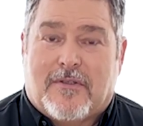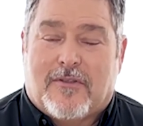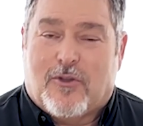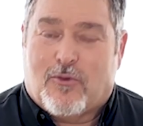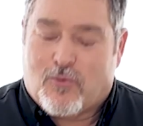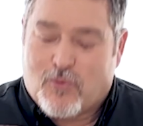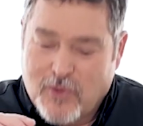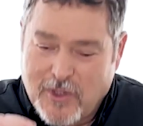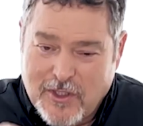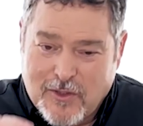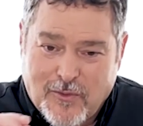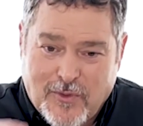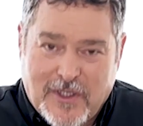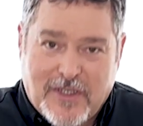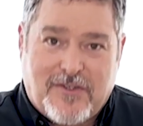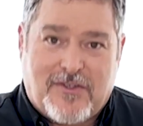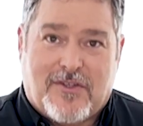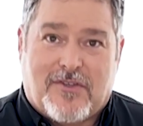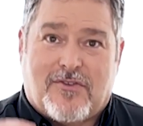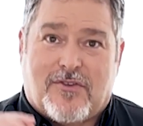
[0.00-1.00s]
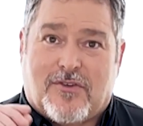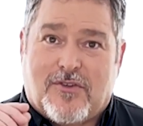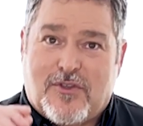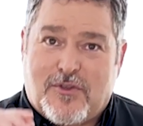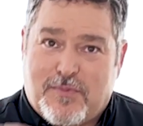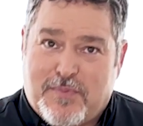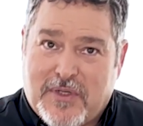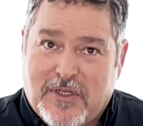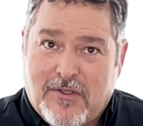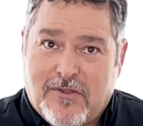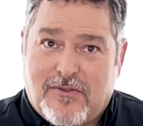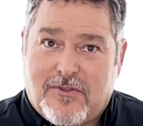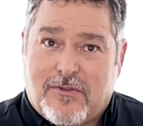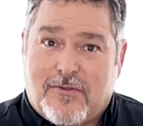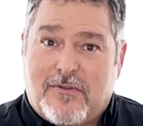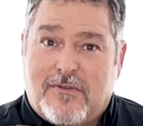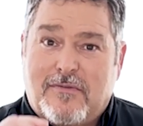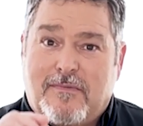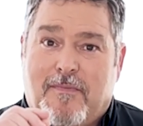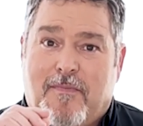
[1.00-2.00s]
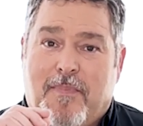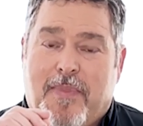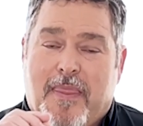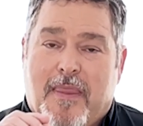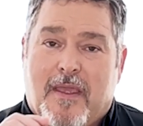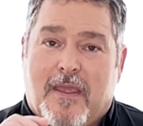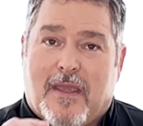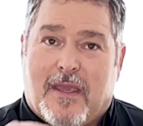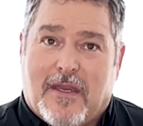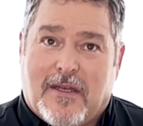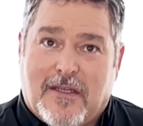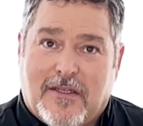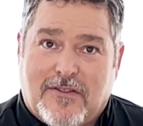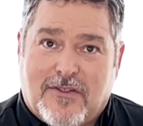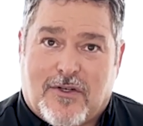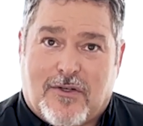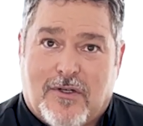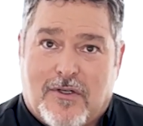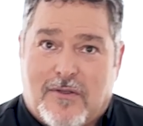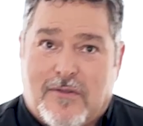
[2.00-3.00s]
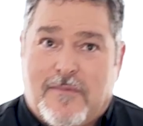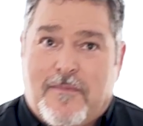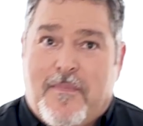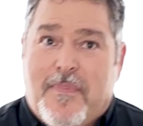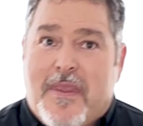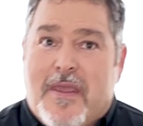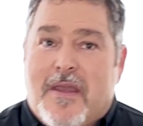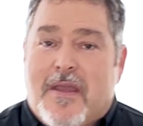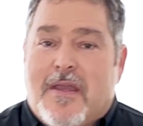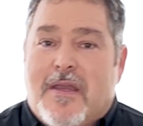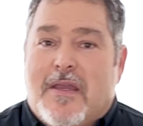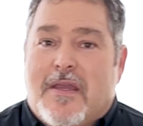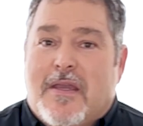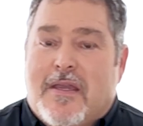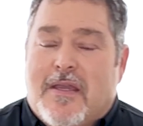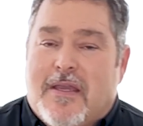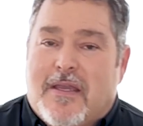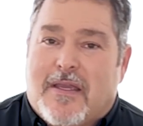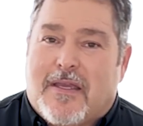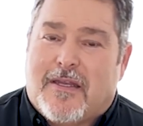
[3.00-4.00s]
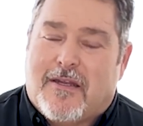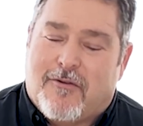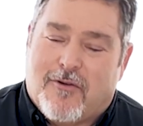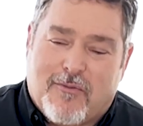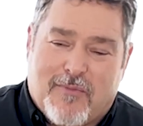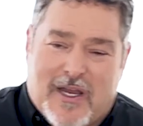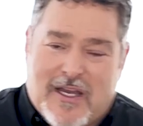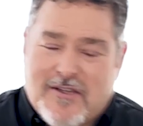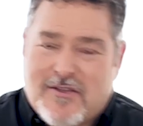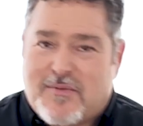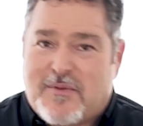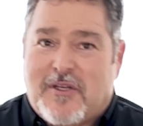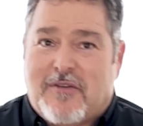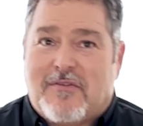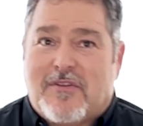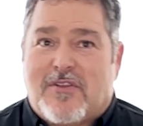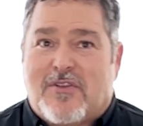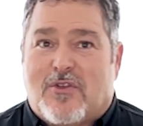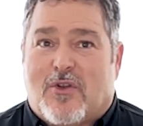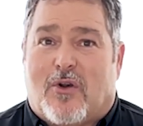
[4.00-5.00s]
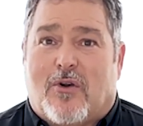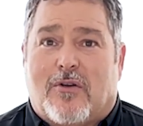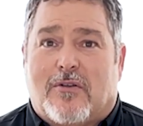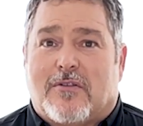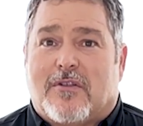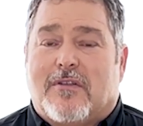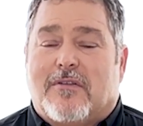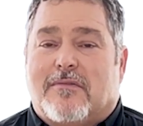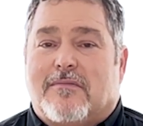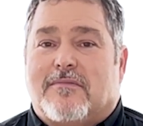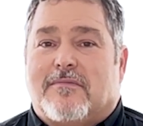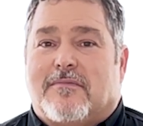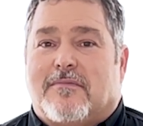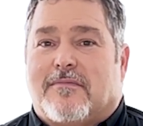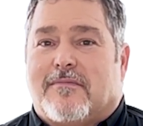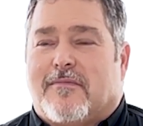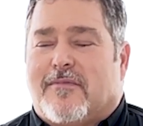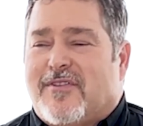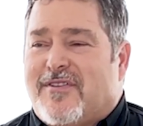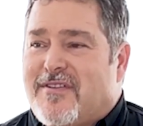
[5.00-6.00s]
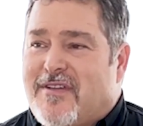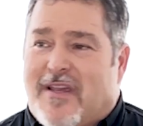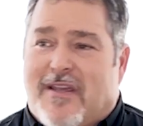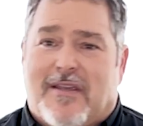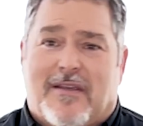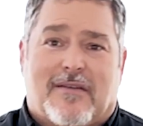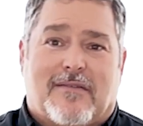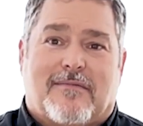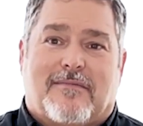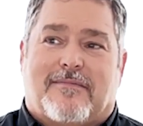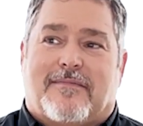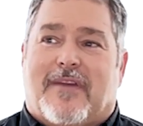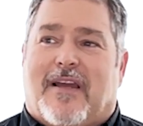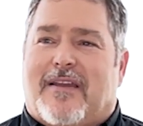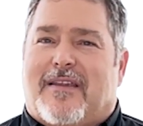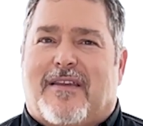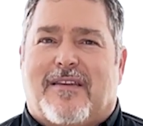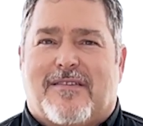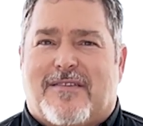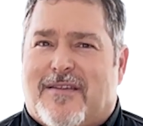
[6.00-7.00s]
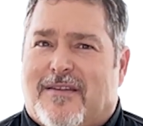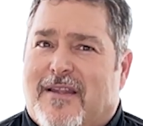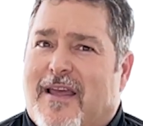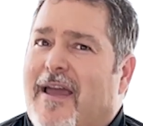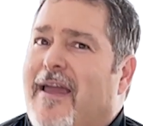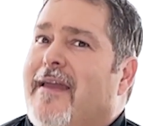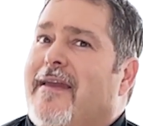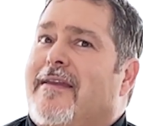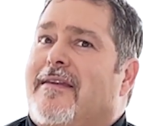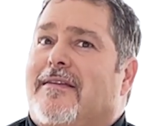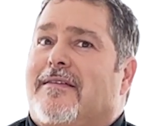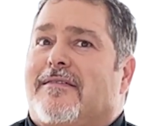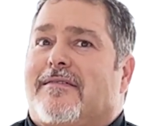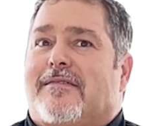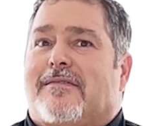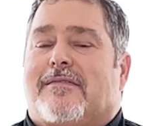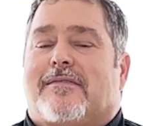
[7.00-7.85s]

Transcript: The real riches are spiritual and eternal. And it reminds me of a song that we sang, I guess, in the 80s.